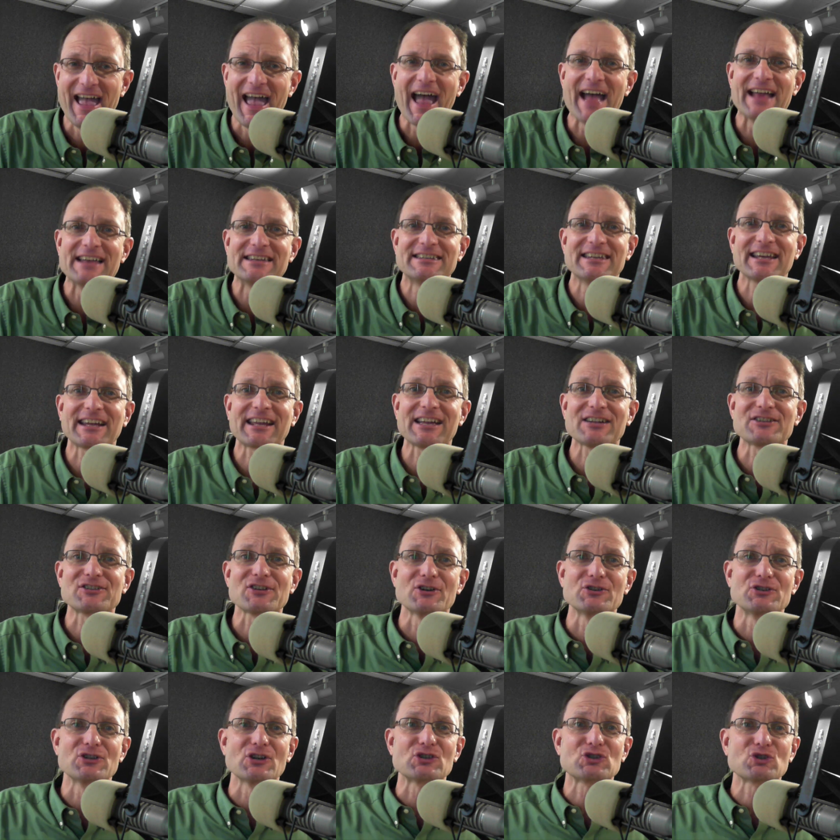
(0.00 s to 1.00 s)
And tickets
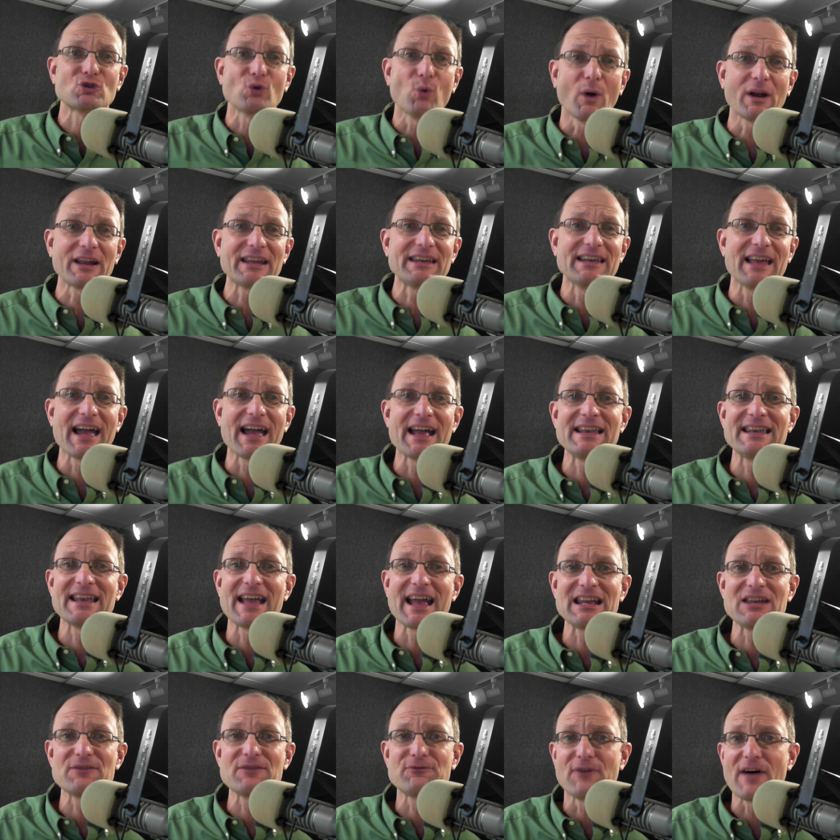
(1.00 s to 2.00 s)
are just
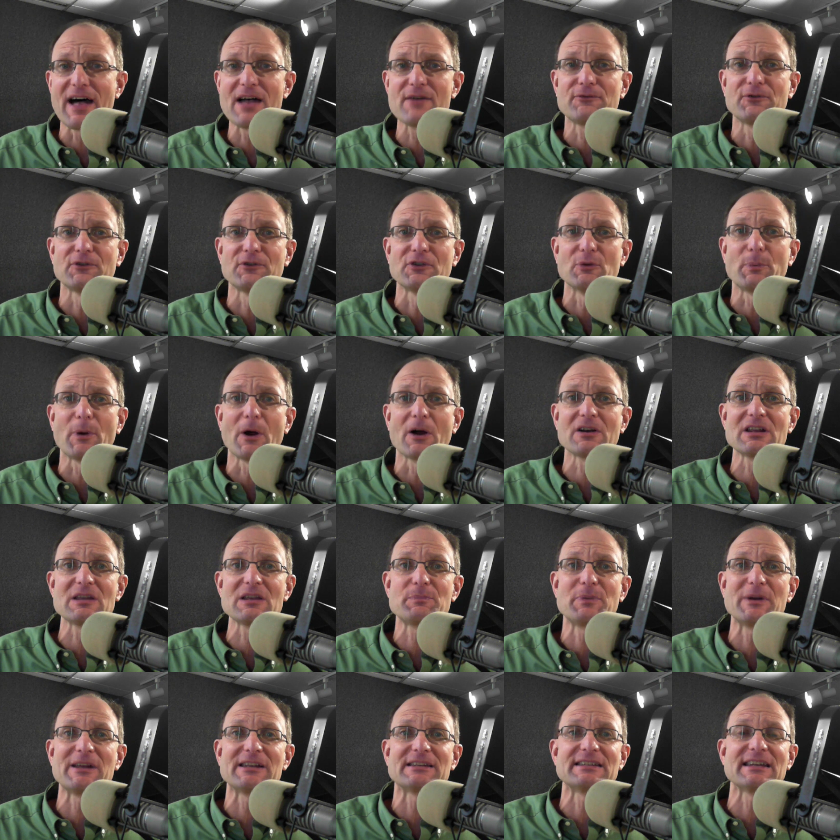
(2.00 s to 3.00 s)
$29.95 for the
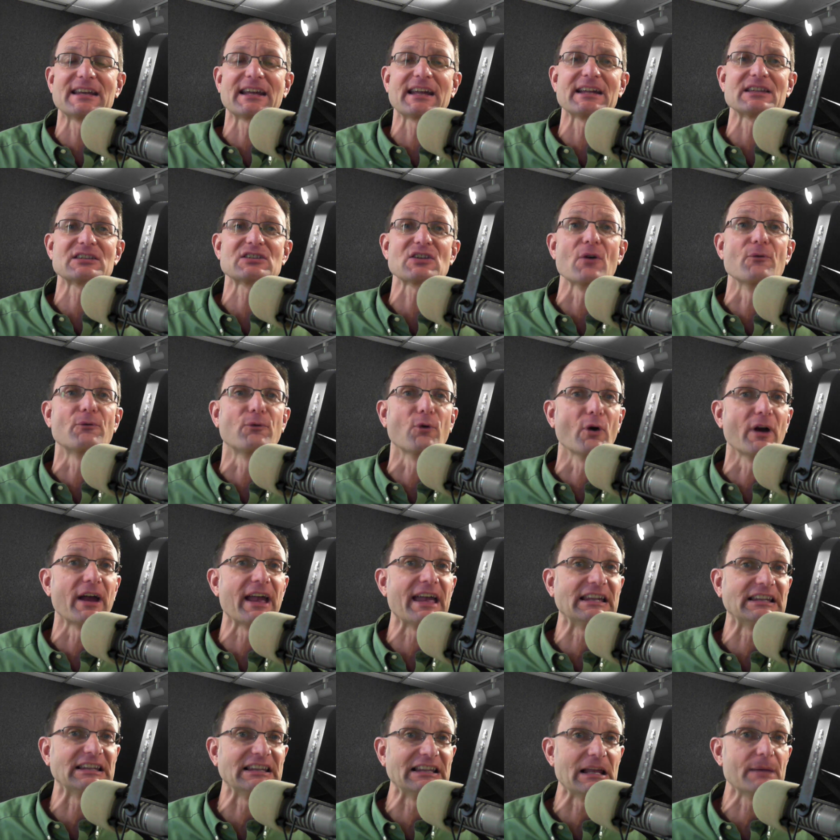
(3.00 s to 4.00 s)
Party Pit tickets for
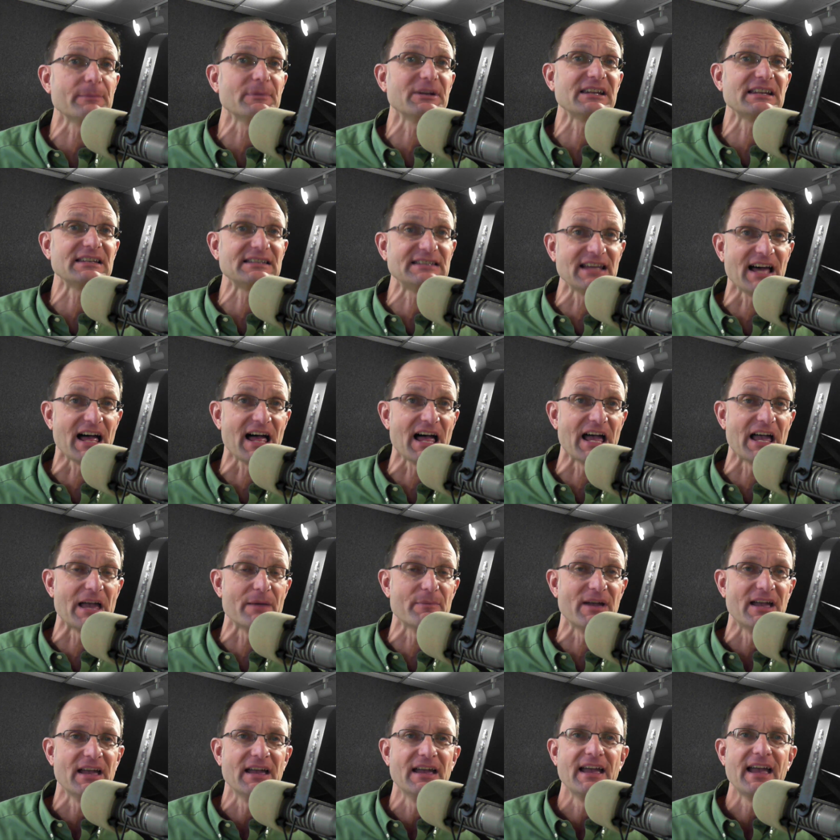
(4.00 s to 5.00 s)
a limited
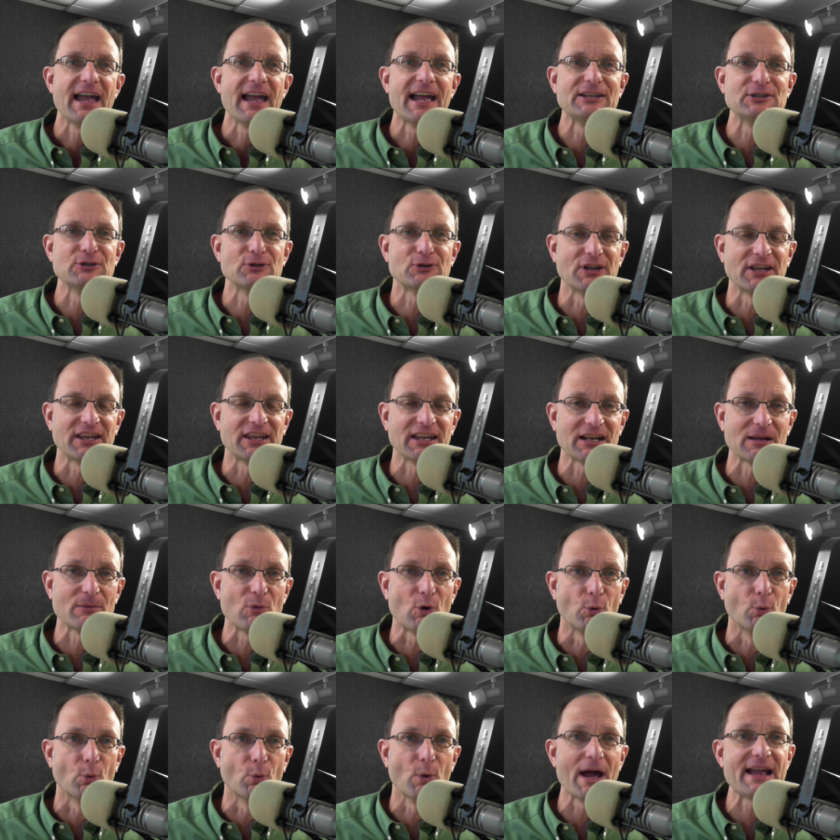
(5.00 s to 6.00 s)
time, and you can get
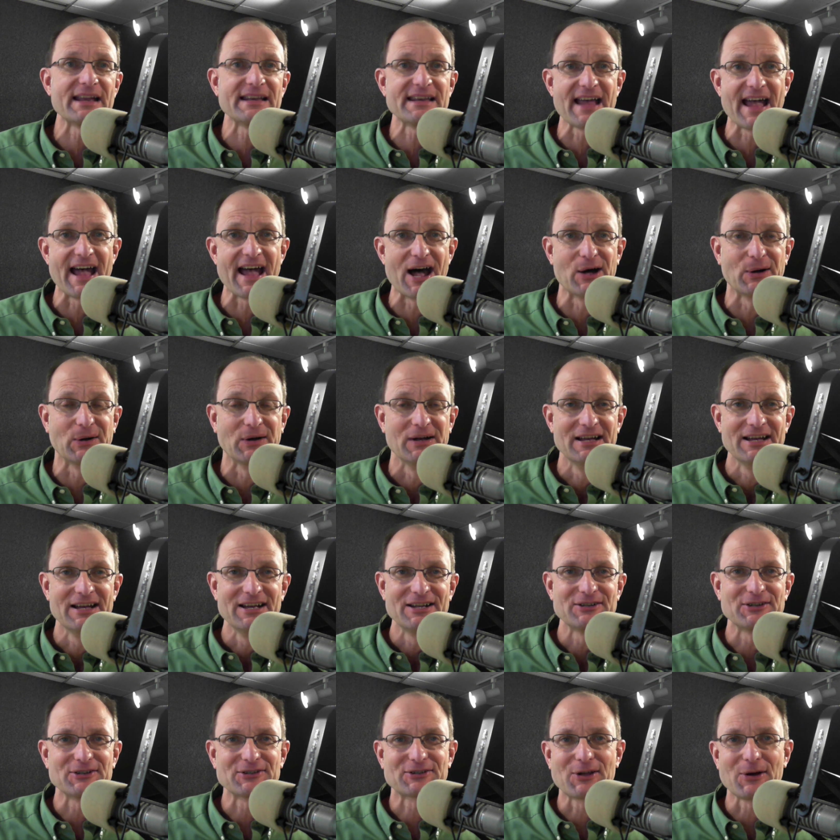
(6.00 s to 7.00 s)
them right now.
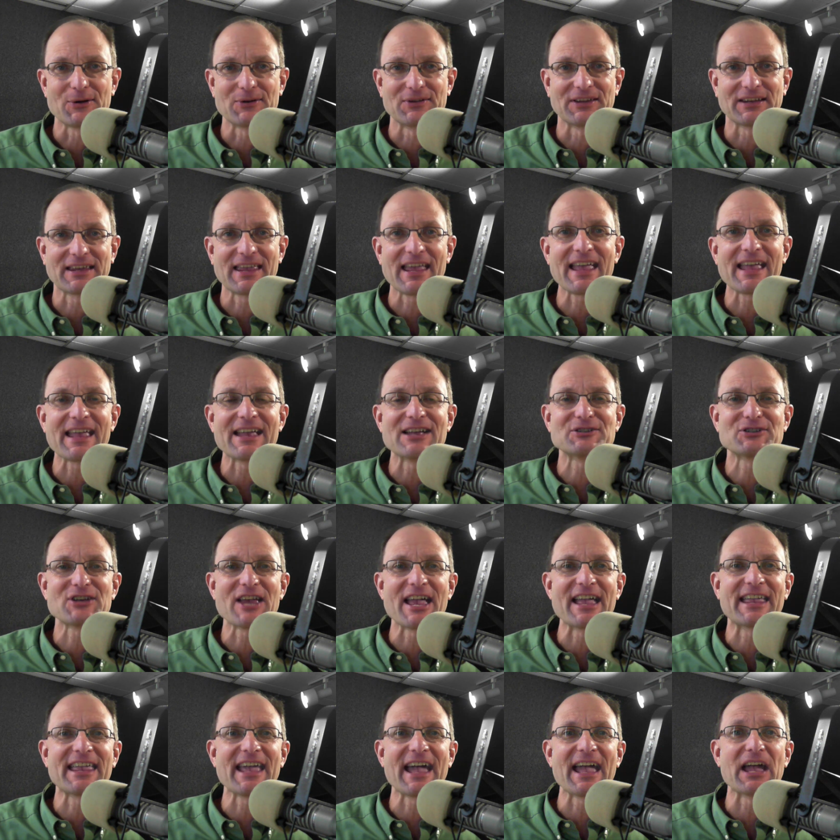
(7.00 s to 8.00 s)
Just go to the
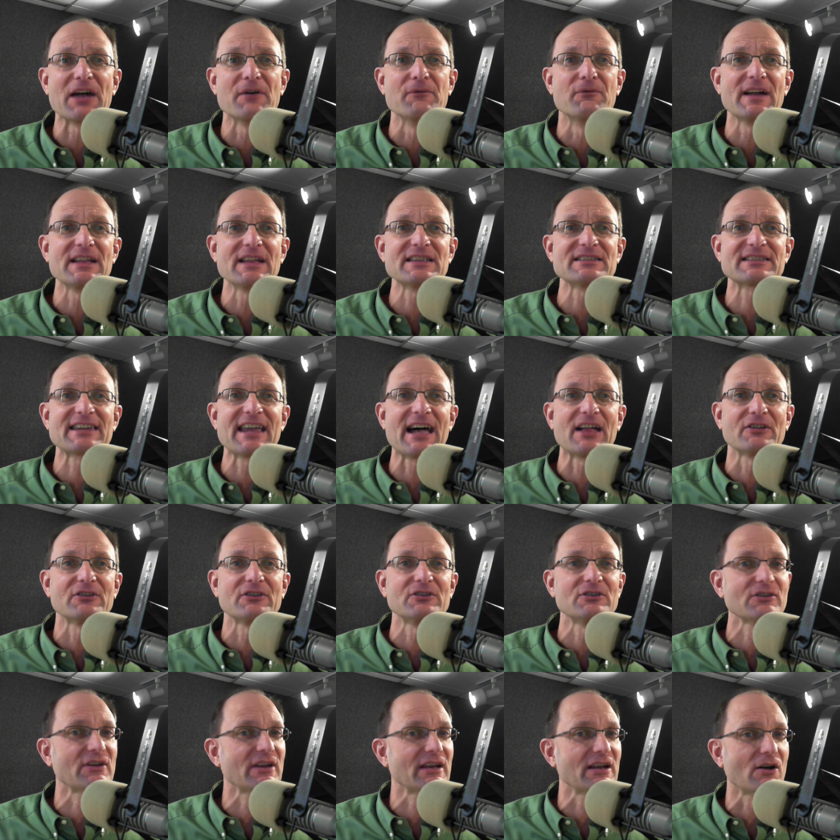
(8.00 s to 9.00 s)
KEHAK events
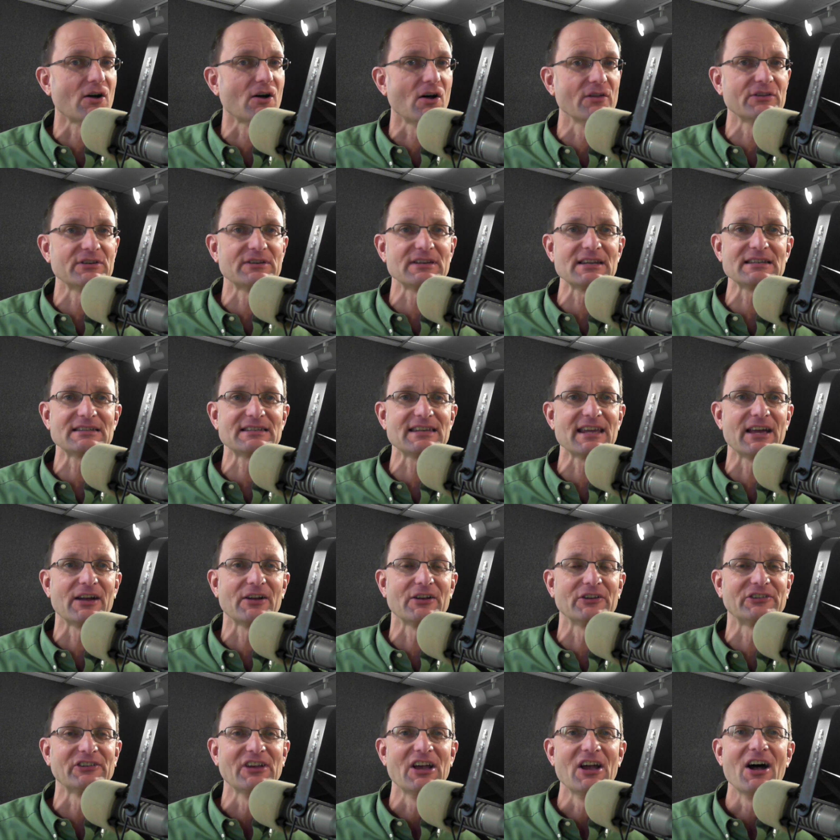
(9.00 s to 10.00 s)
calendar to get all the
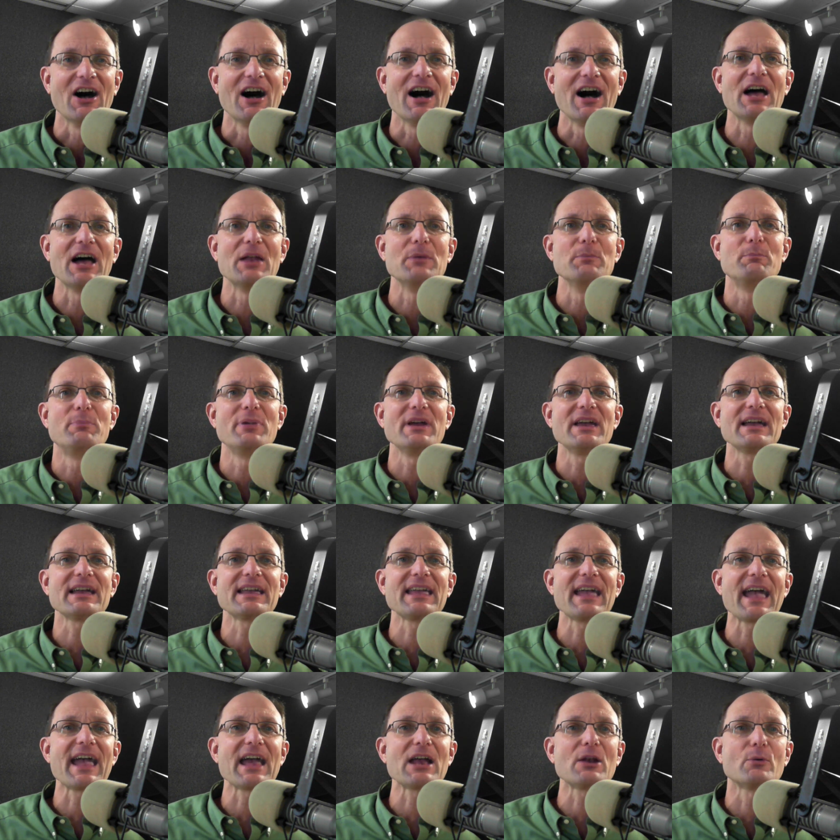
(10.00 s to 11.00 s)
details on
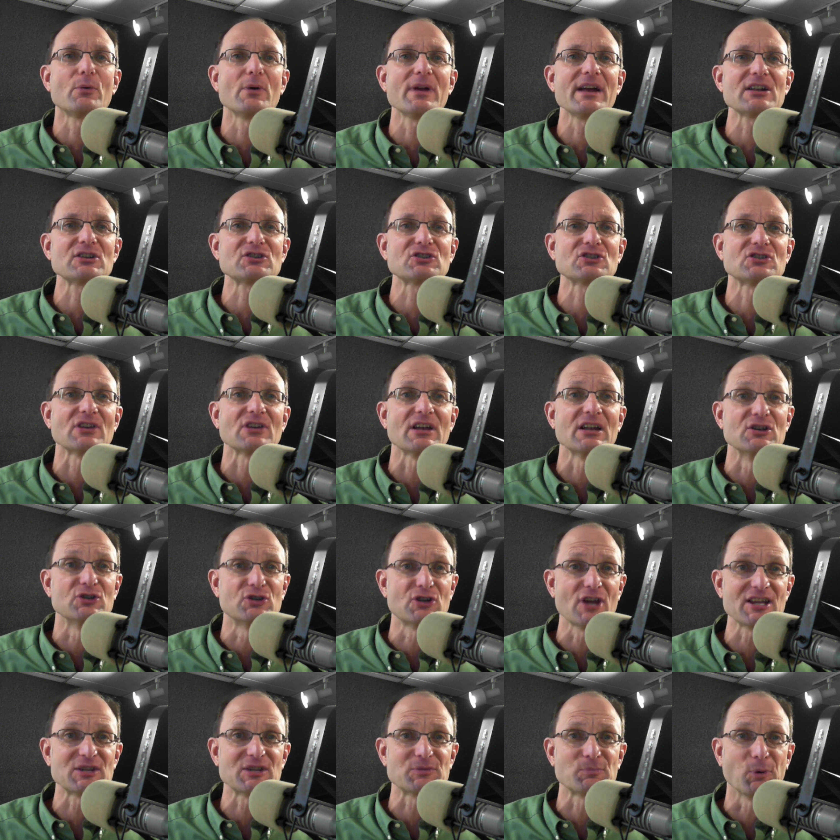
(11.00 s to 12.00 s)
Big and Rich and
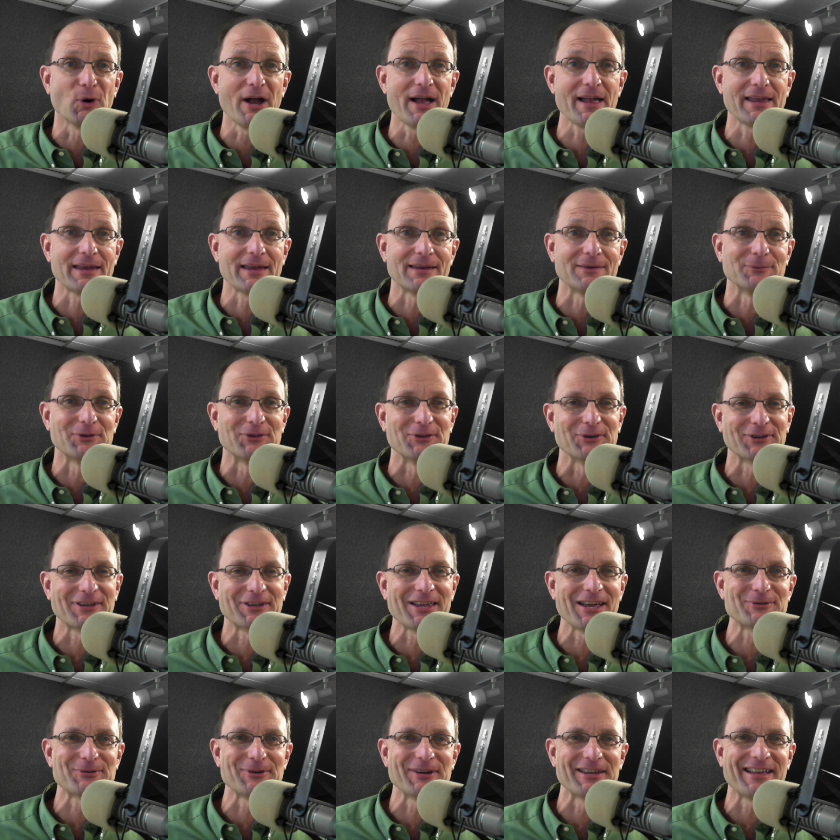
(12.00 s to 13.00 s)
Chase Bryant with your
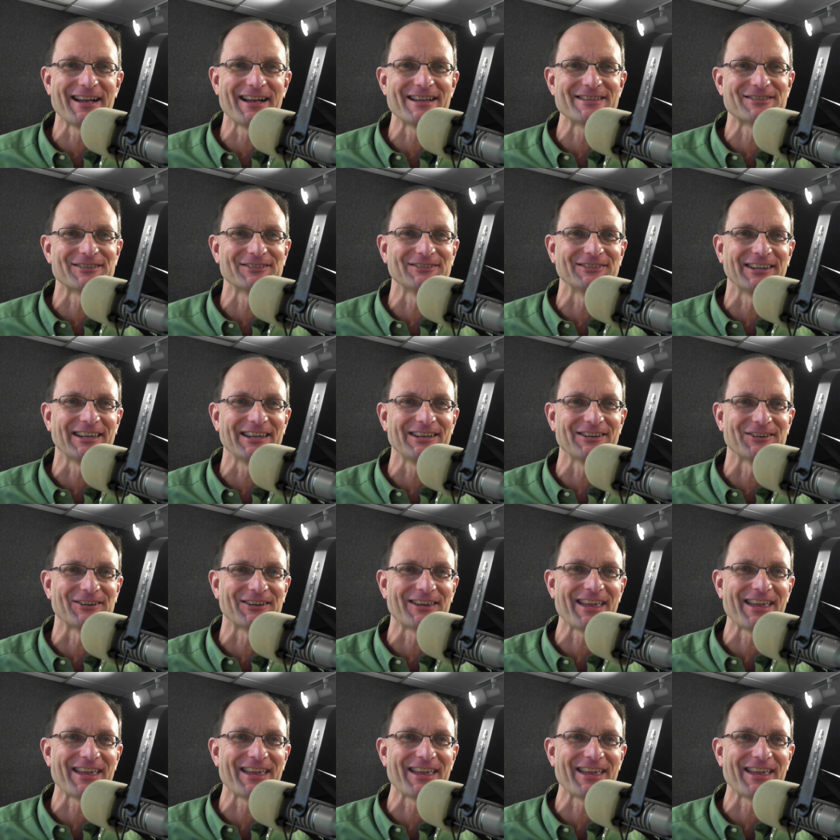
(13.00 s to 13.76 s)
country concert leader,